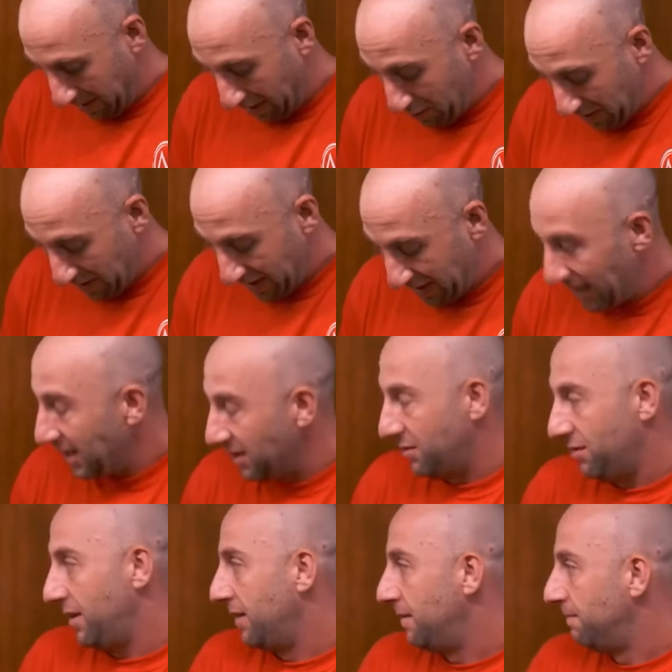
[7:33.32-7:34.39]
I want to get an
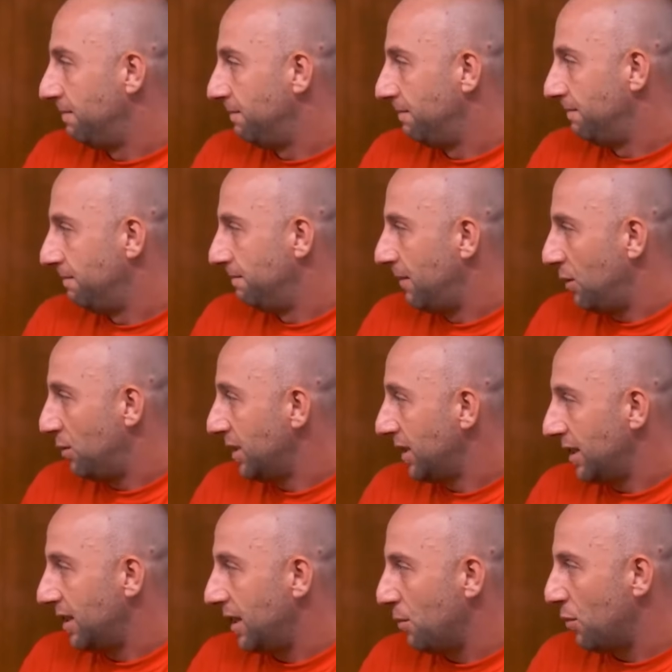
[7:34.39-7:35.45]
x-ray. I want to
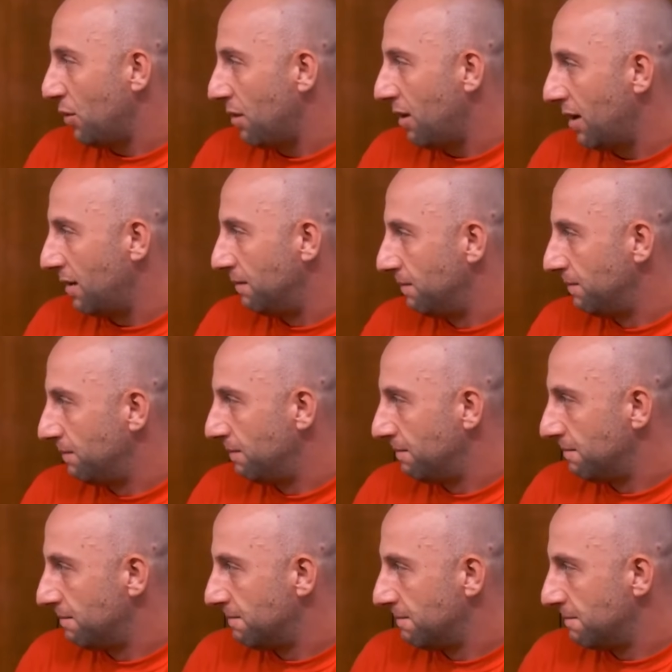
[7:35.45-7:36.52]
get an
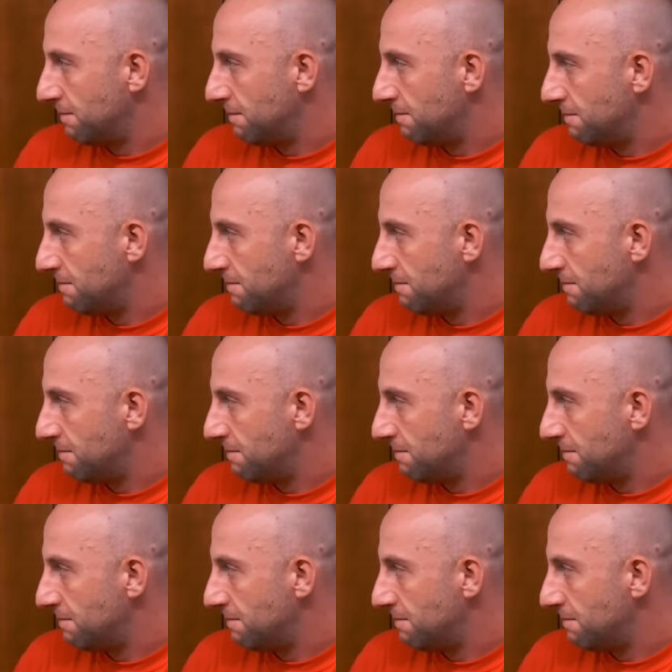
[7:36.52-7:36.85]
MRI.